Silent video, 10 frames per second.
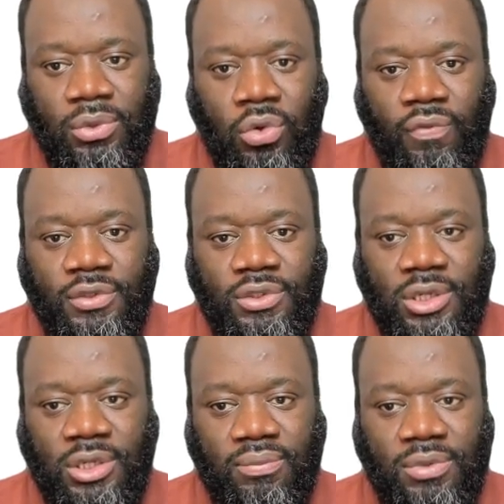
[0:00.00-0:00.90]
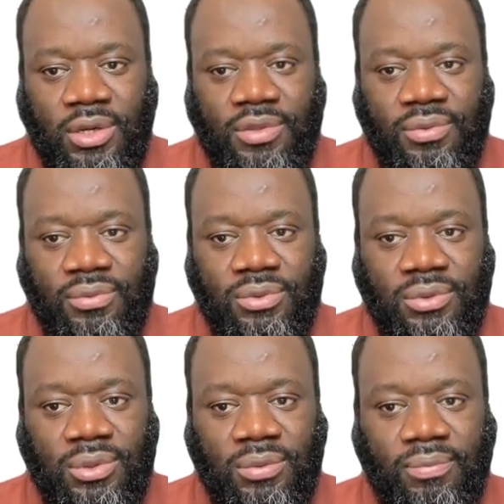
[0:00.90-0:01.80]
over time, and
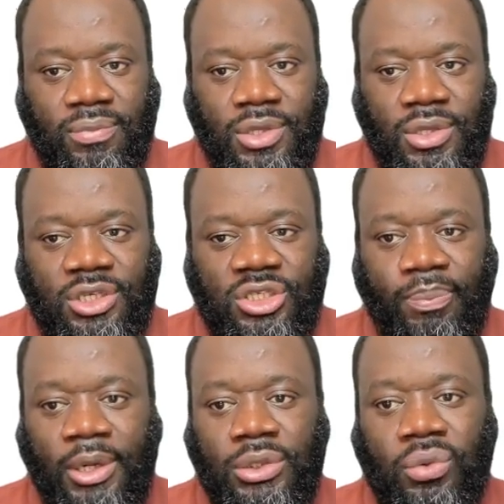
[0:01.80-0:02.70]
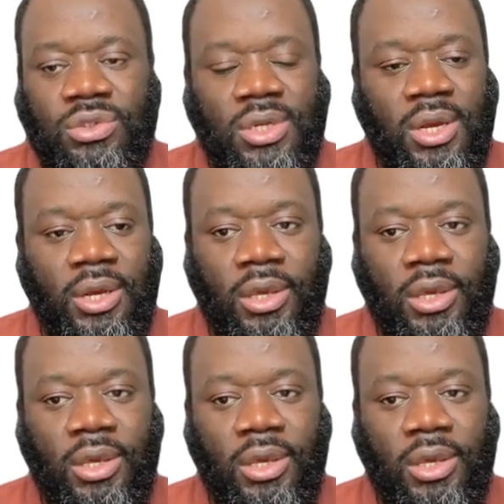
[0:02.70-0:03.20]
the data plane nodes are